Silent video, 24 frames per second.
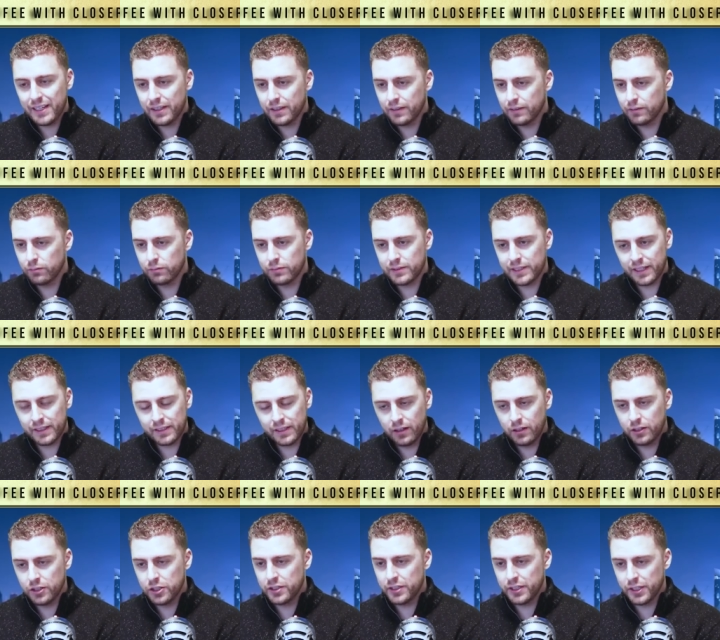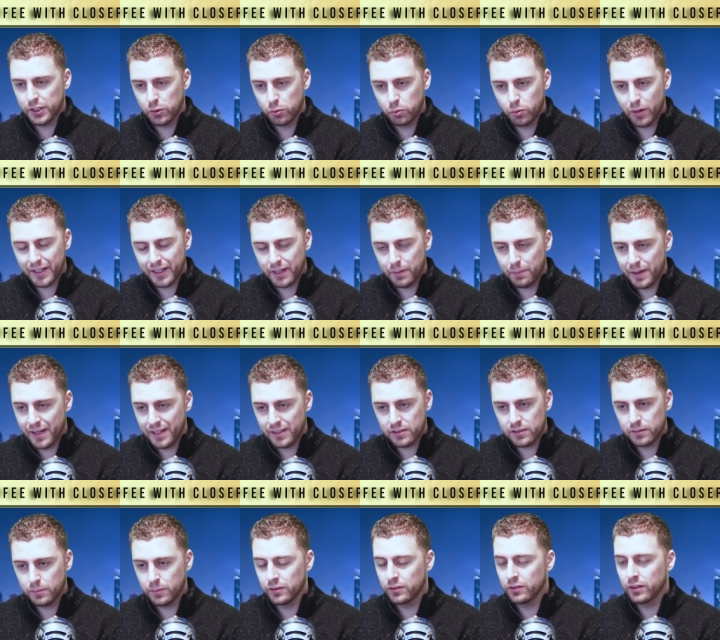any technology that you
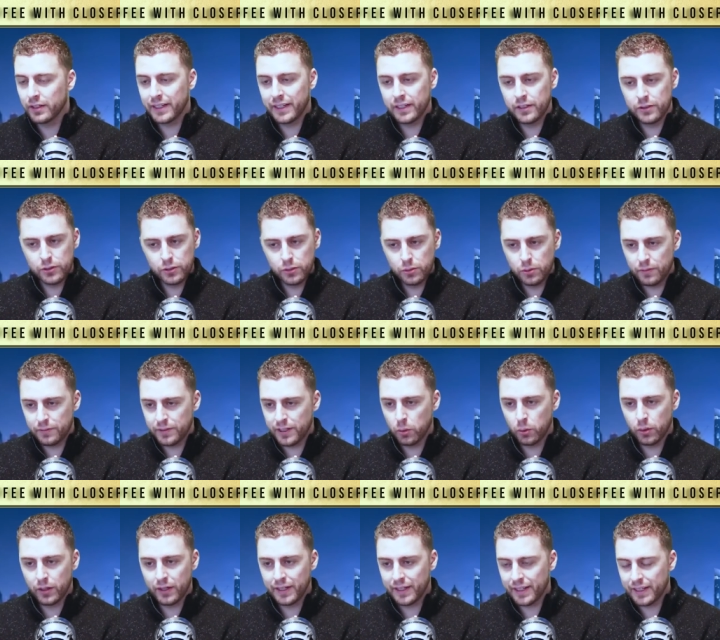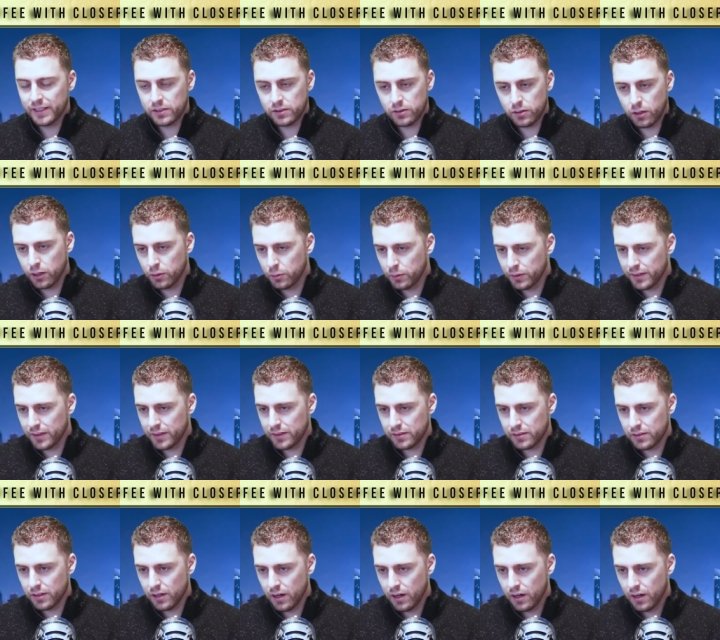recommend someone look into if they were going to get
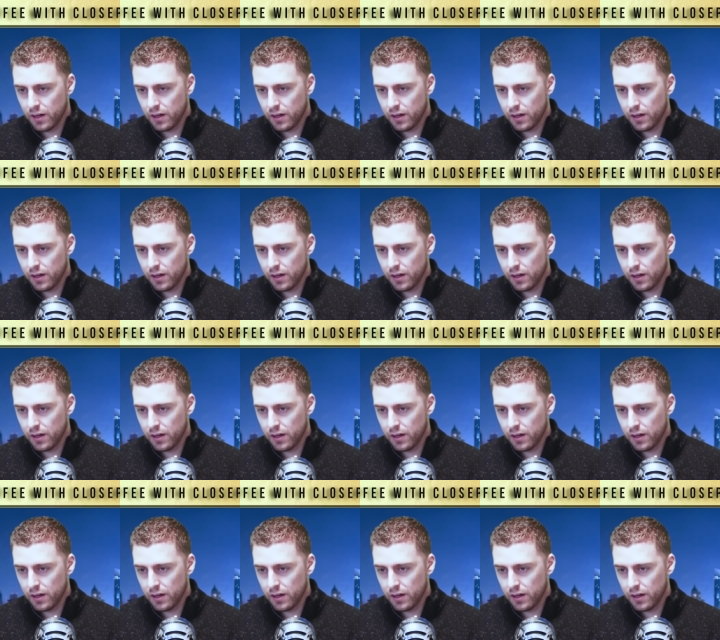started with this?